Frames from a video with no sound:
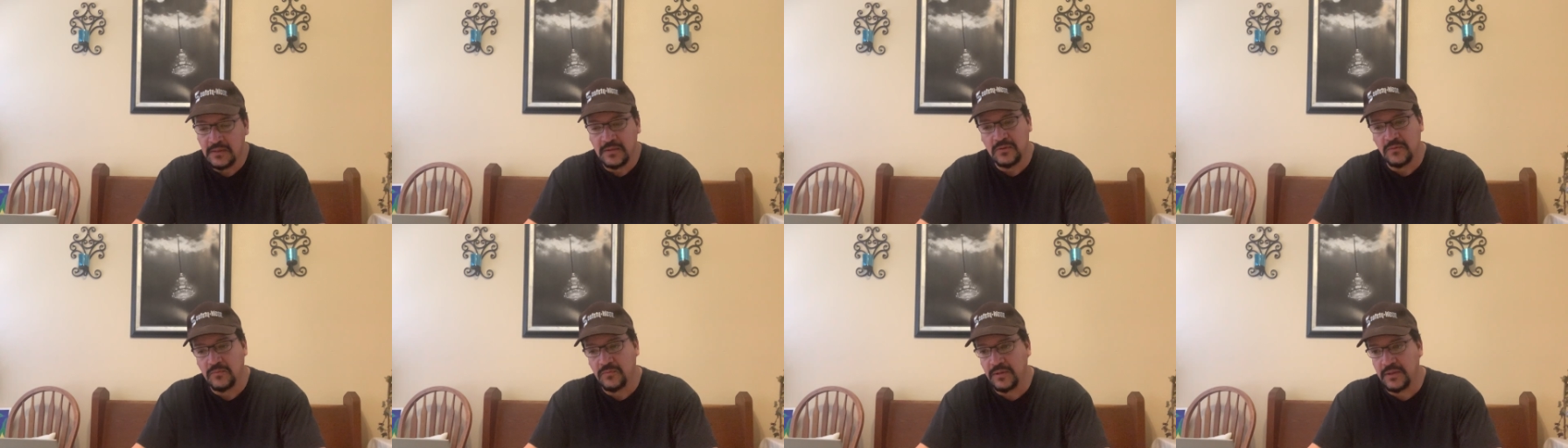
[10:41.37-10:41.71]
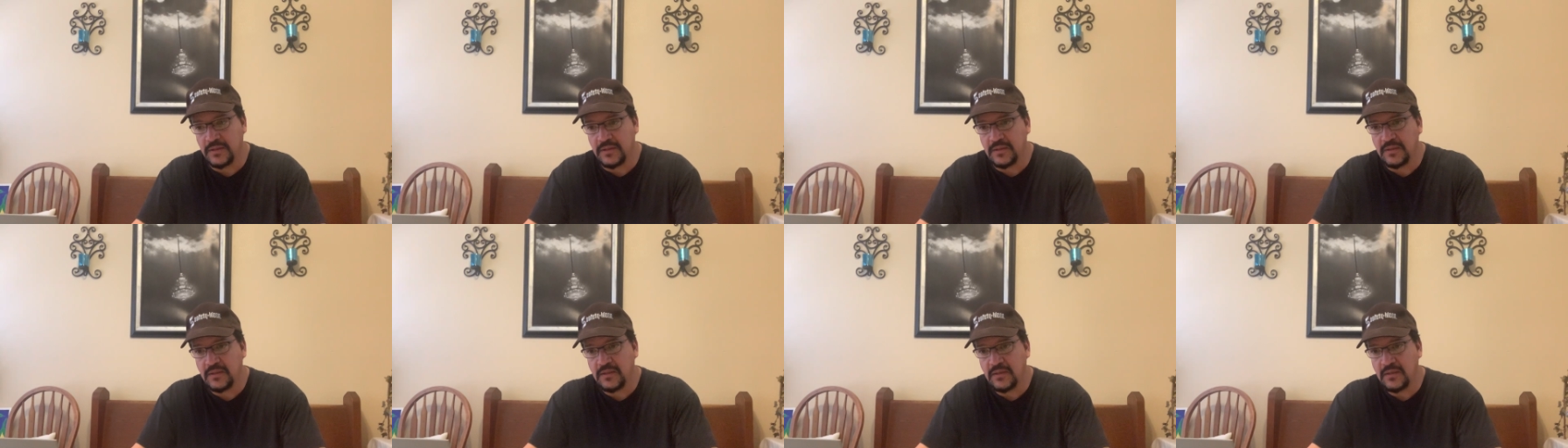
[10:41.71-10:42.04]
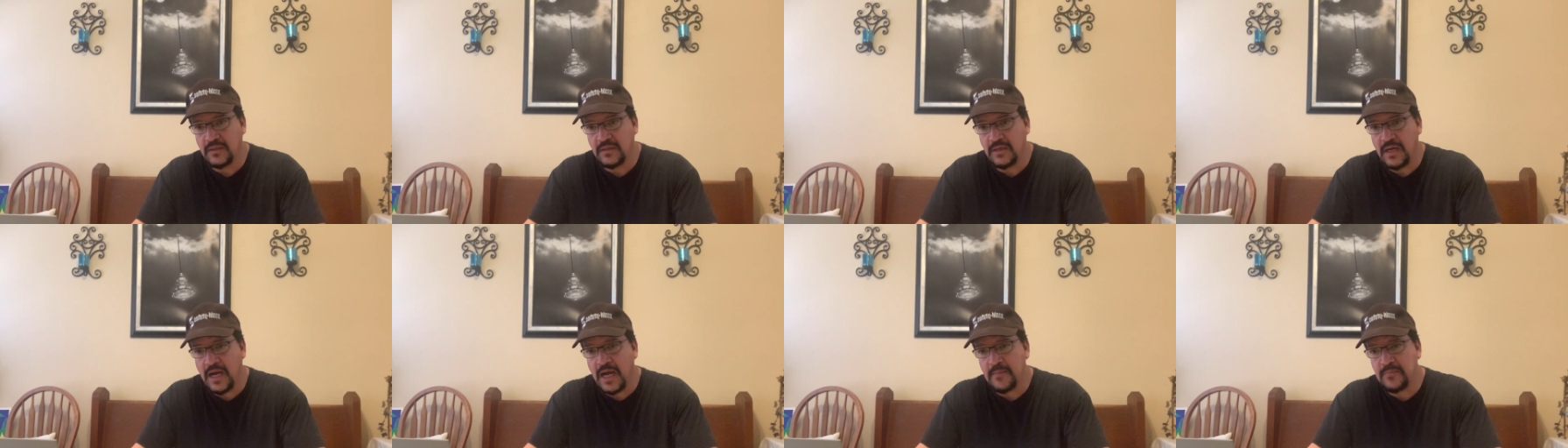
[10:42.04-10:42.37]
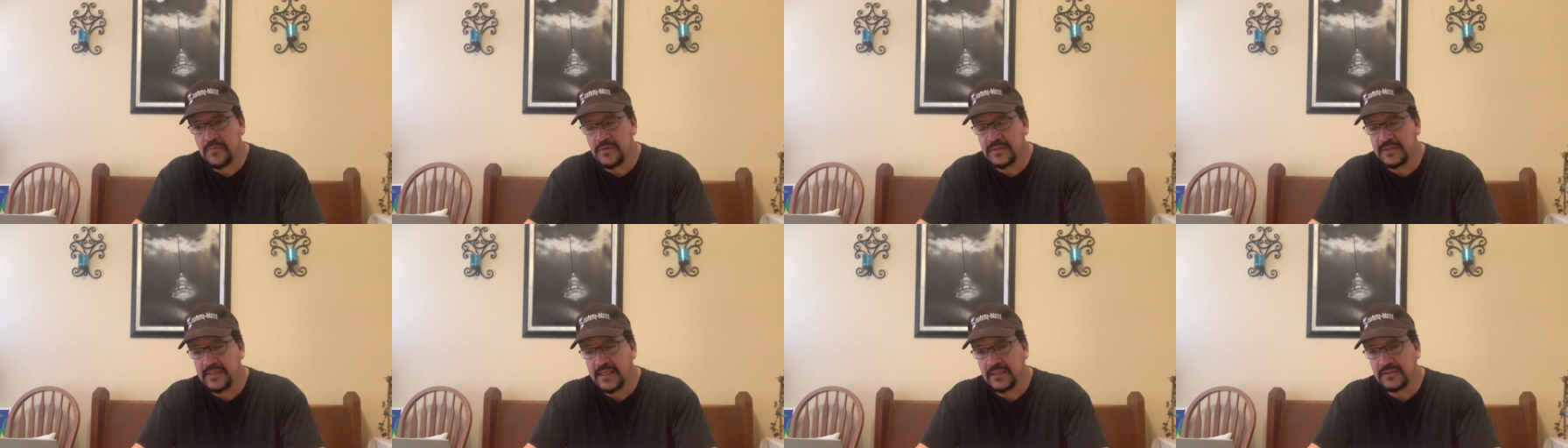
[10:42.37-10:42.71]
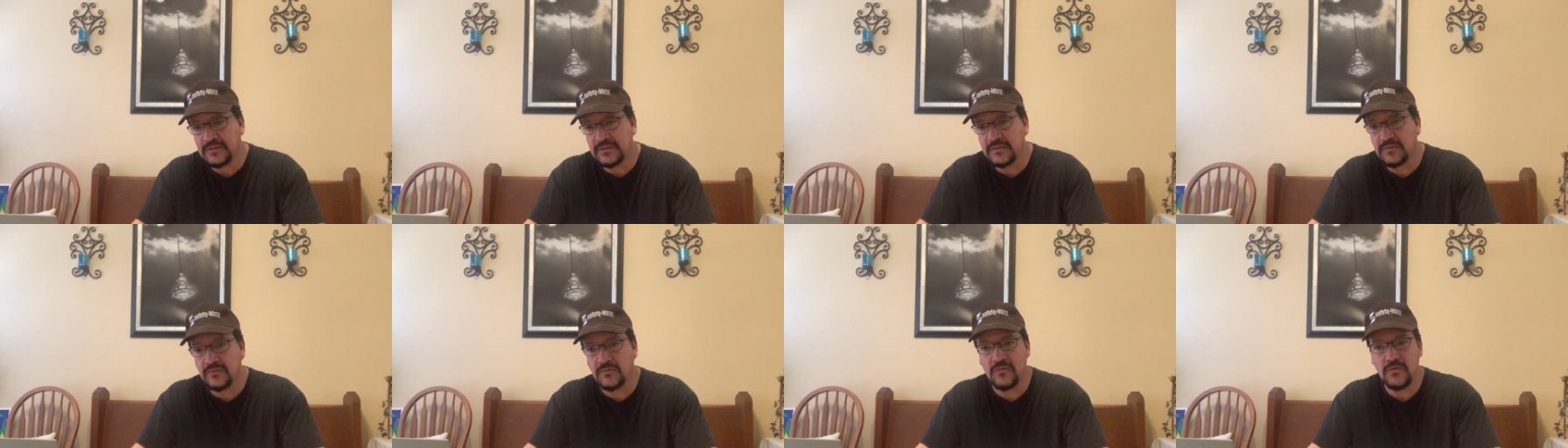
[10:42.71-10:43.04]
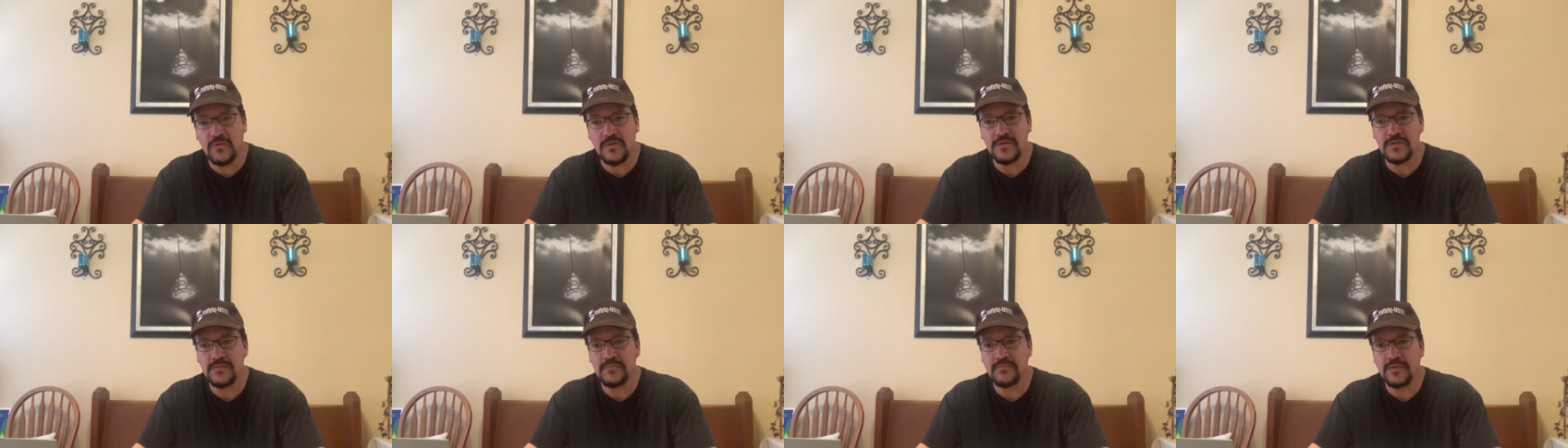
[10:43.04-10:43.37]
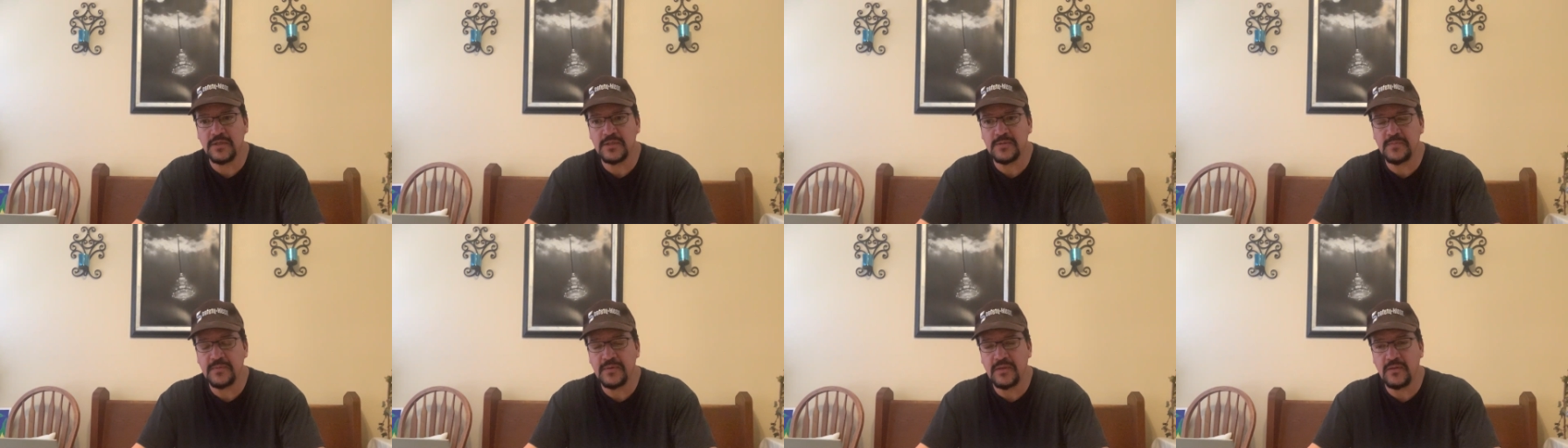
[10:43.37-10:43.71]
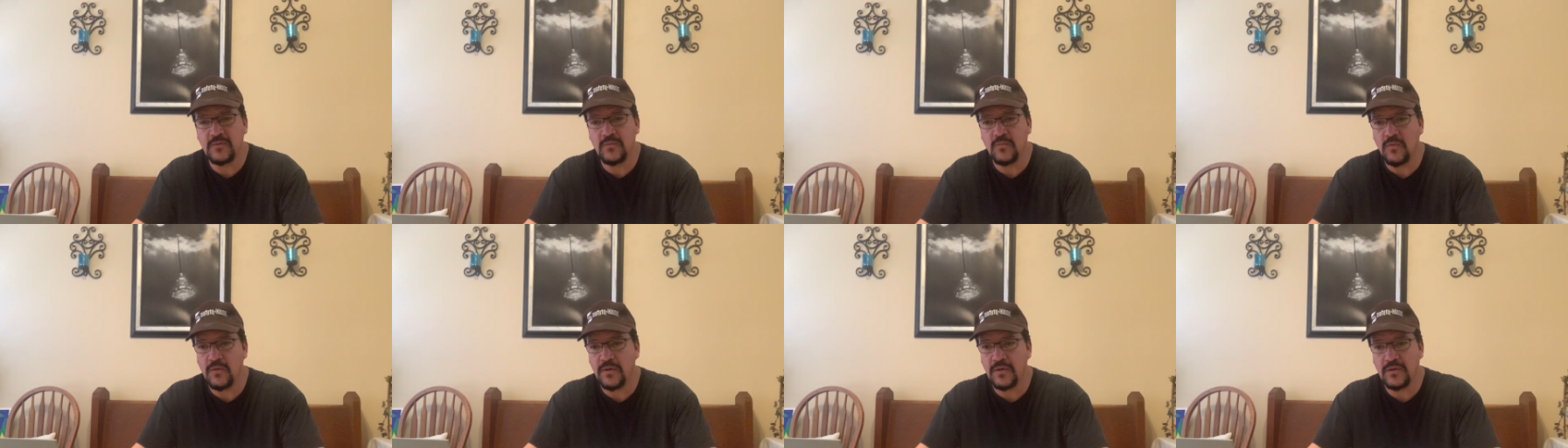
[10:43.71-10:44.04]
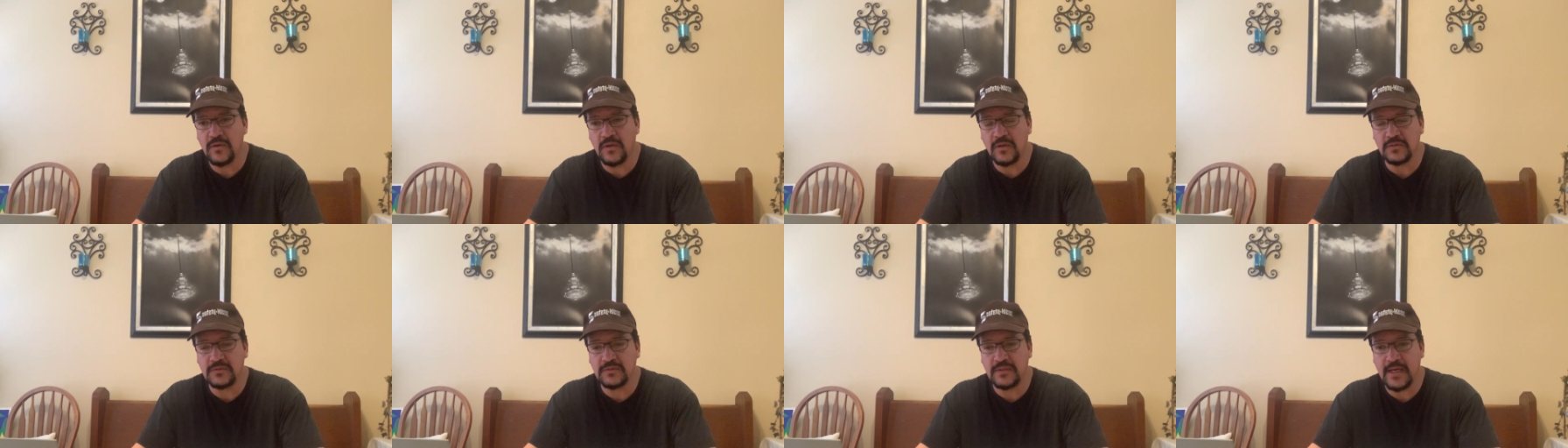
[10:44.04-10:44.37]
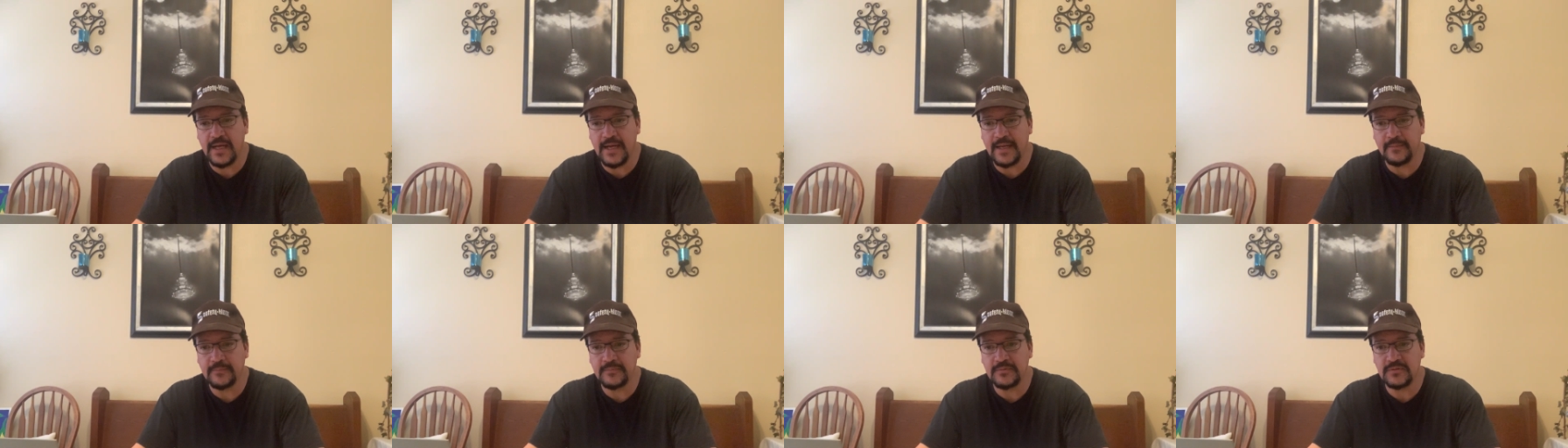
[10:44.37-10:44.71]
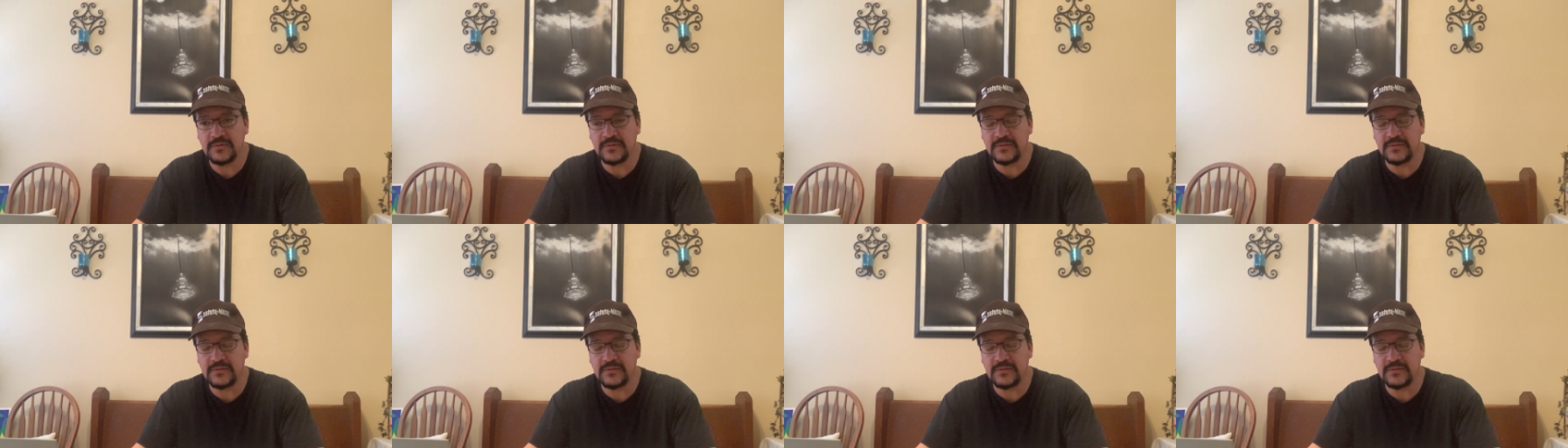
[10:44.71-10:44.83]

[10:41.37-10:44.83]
When eye protection, of course, must be worn at all times.